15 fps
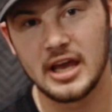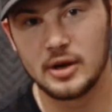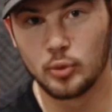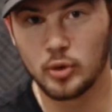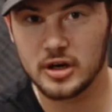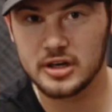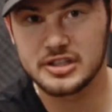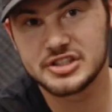and
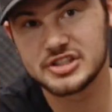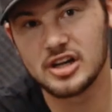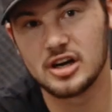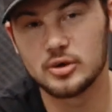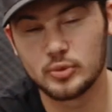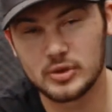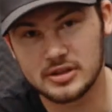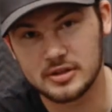we're gonna
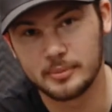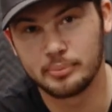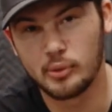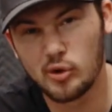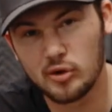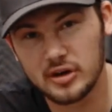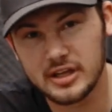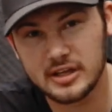start with the
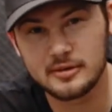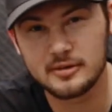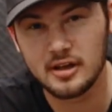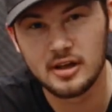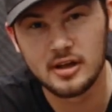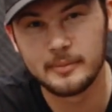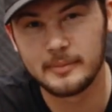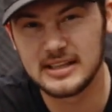boring,
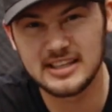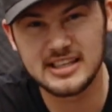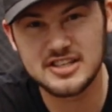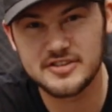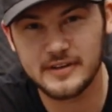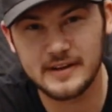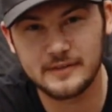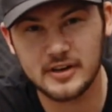my
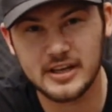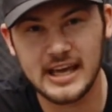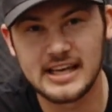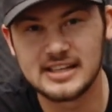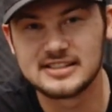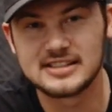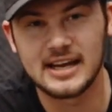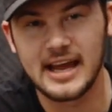least favorite
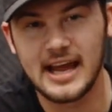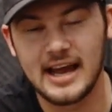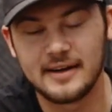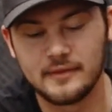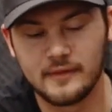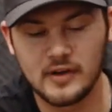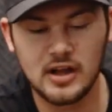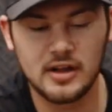case that I
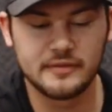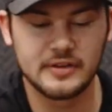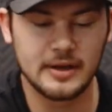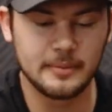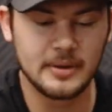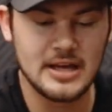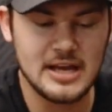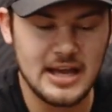have of all of
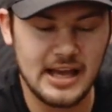them.